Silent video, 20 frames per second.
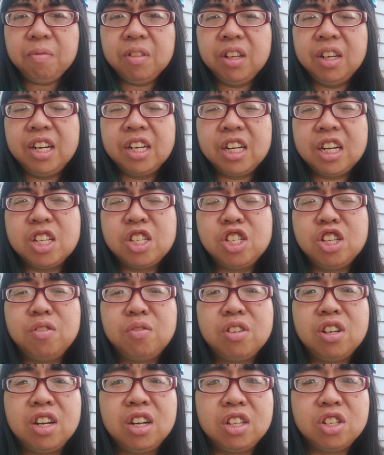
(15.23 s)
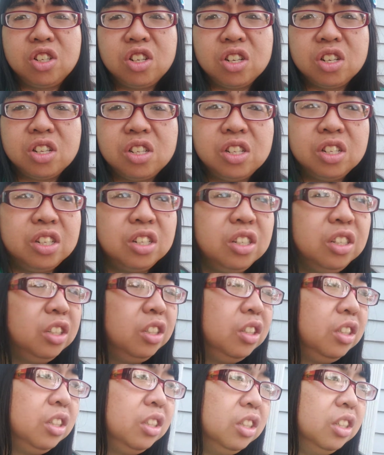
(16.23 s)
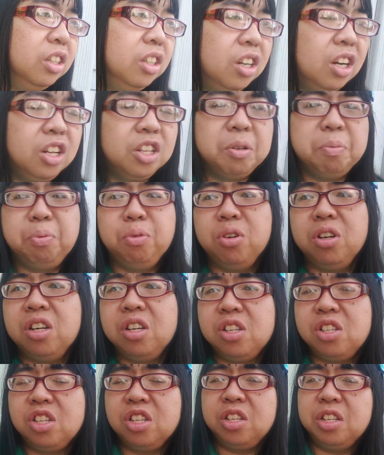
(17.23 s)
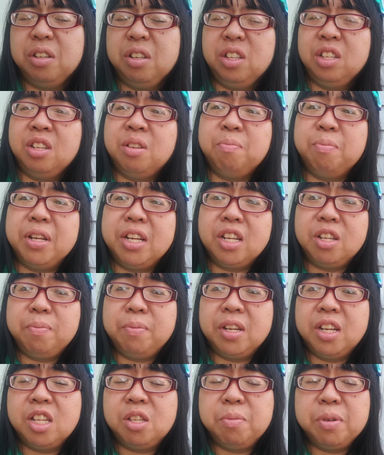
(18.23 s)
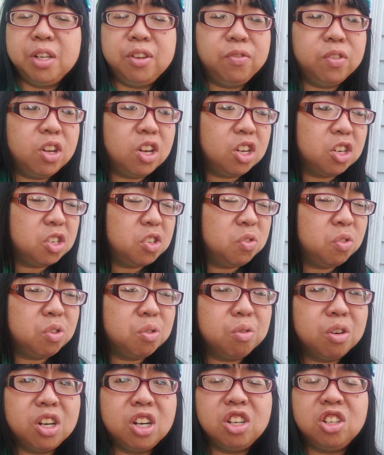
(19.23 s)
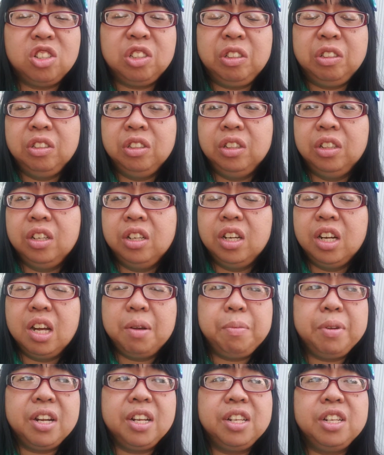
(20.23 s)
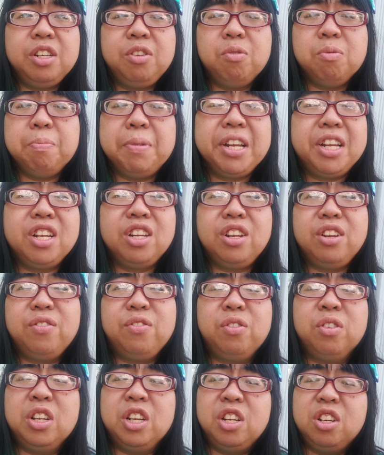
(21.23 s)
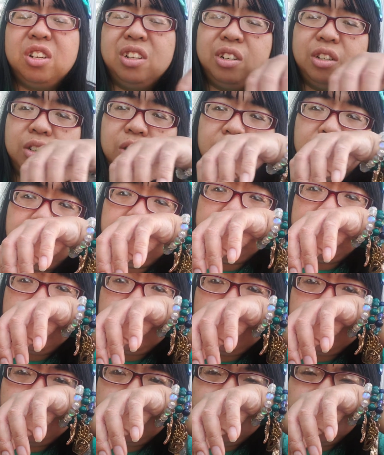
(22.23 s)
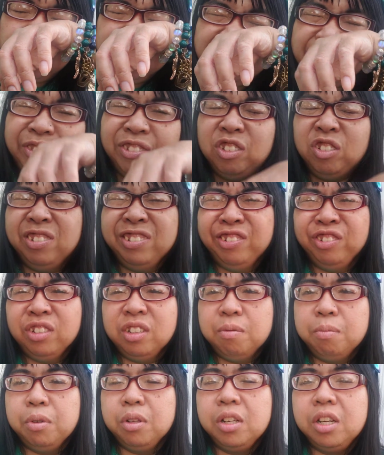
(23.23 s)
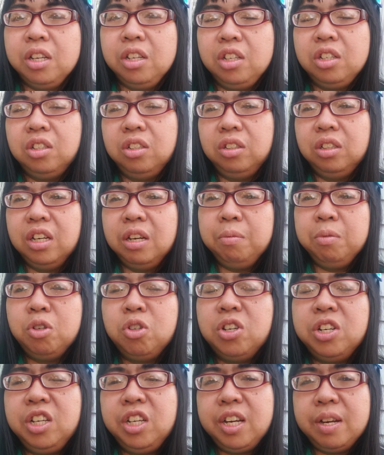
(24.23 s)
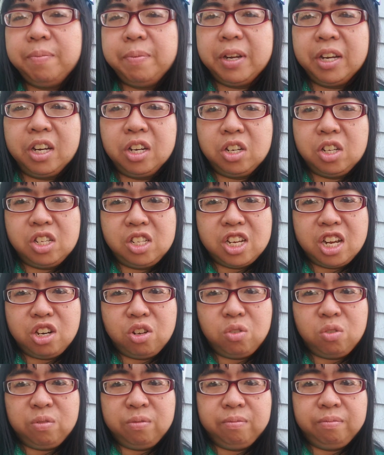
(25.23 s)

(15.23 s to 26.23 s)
I got self-conscious and all depressed and didn't make as many vlogs for a while. I mean, I didn't even make any for like days. But like, I'm trying to get back on the saddle.